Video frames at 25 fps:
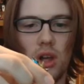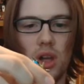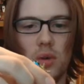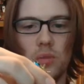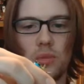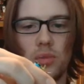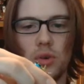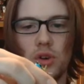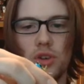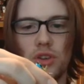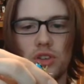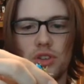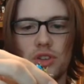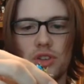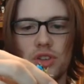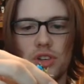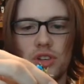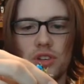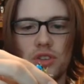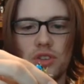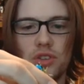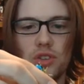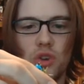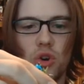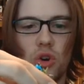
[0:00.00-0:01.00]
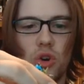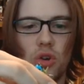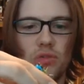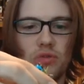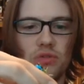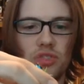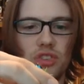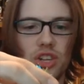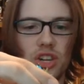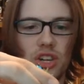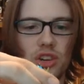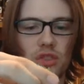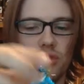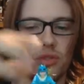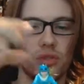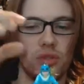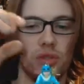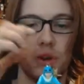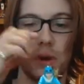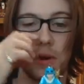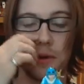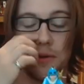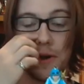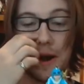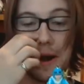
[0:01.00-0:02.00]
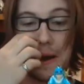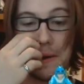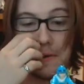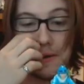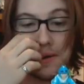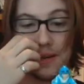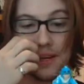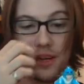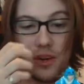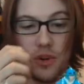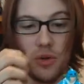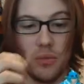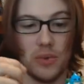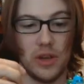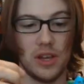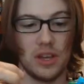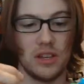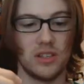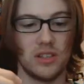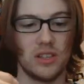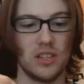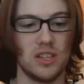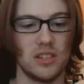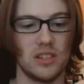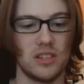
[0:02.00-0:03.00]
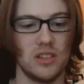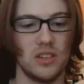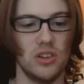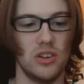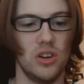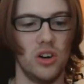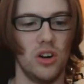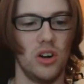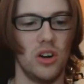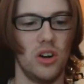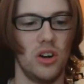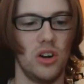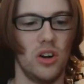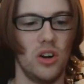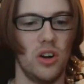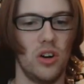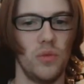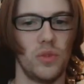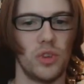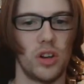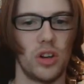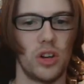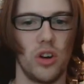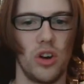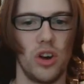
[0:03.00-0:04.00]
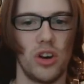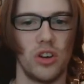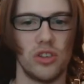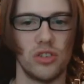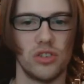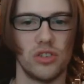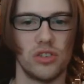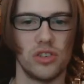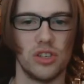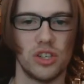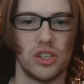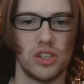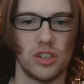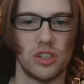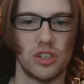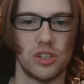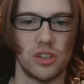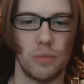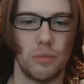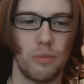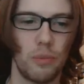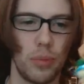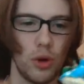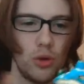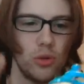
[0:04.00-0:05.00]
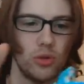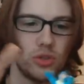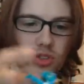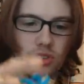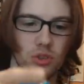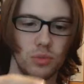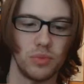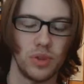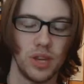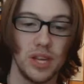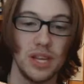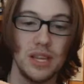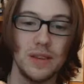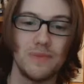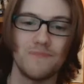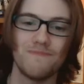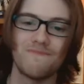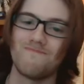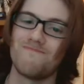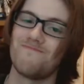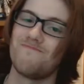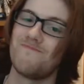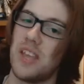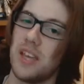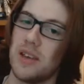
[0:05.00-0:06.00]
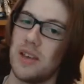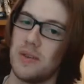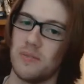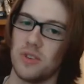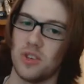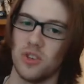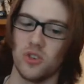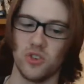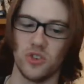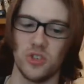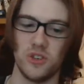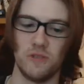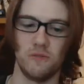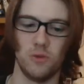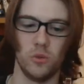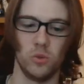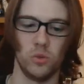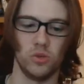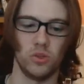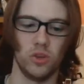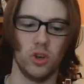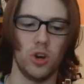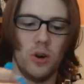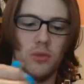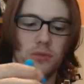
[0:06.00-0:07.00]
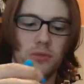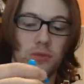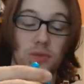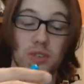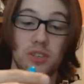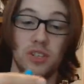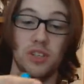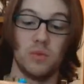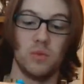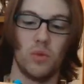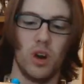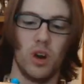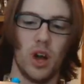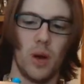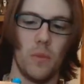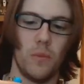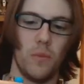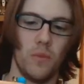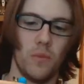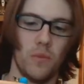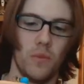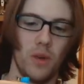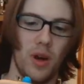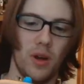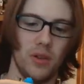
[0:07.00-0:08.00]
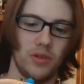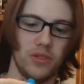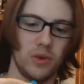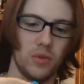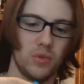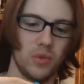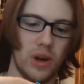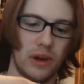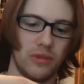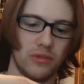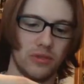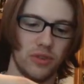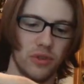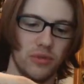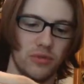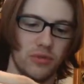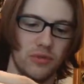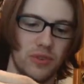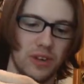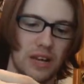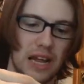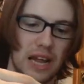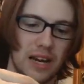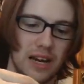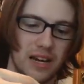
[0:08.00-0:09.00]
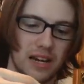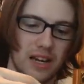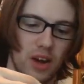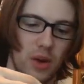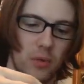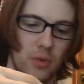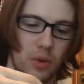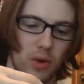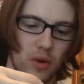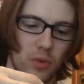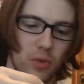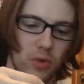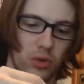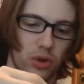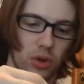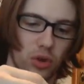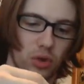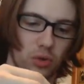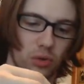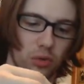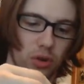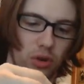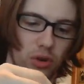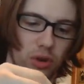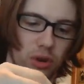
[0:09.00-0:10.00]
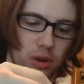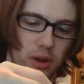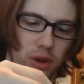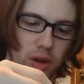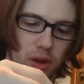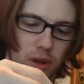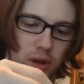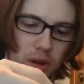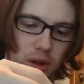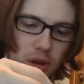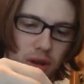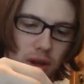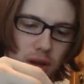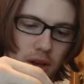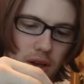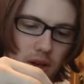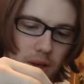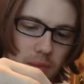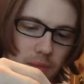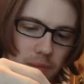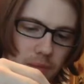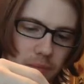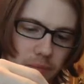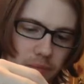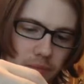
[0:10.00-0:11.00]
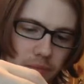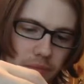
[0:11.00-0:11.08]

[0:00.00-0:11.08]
but you can sort of jigger around a little bit. She's not on the glider she's supposed to be, because she falls off, which is why I think after I've lacquered it, I probably will glue her on.